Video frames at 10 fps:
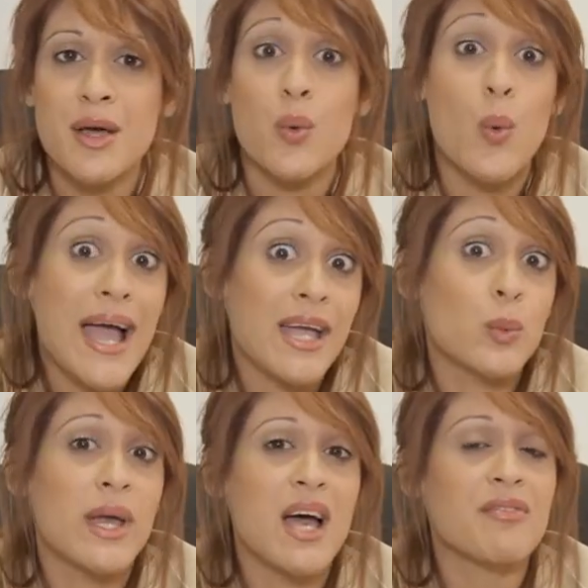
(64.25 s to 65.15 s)
while
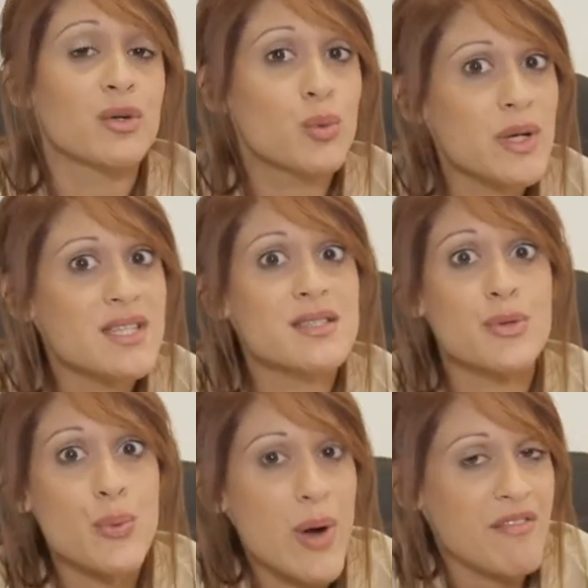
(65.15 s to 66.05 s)
we have increased
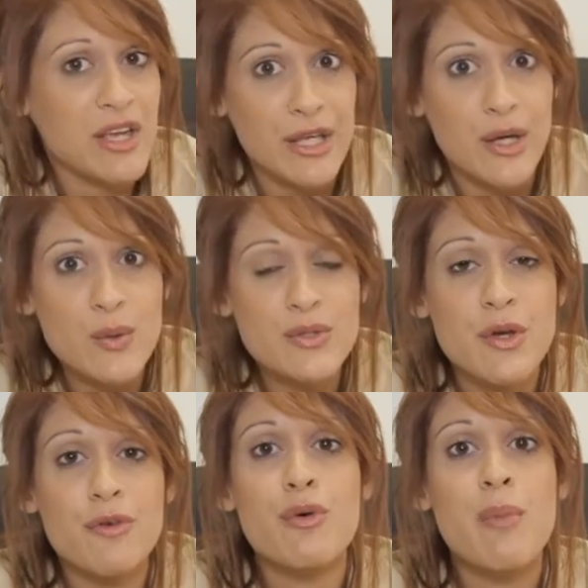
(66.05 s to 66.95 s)
revenues
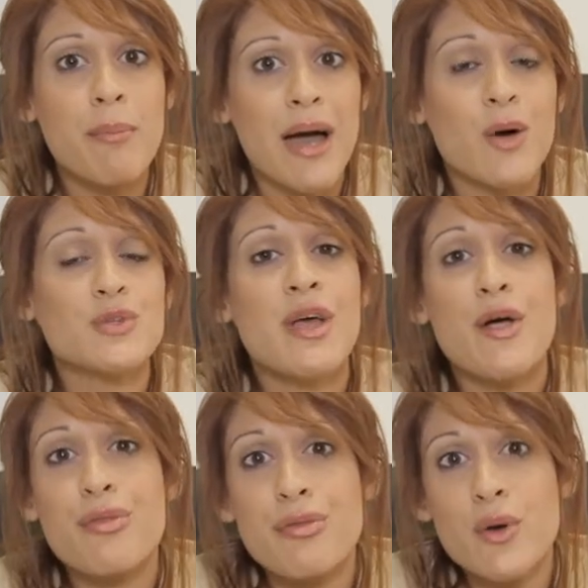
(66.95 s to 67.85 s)
from about
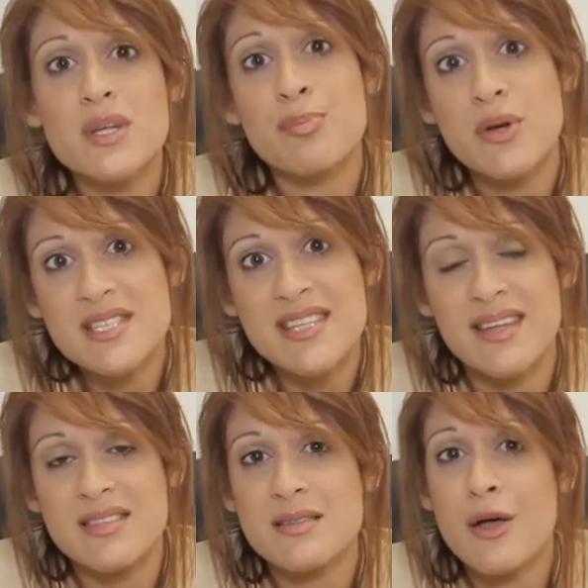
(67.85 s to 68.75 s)
30%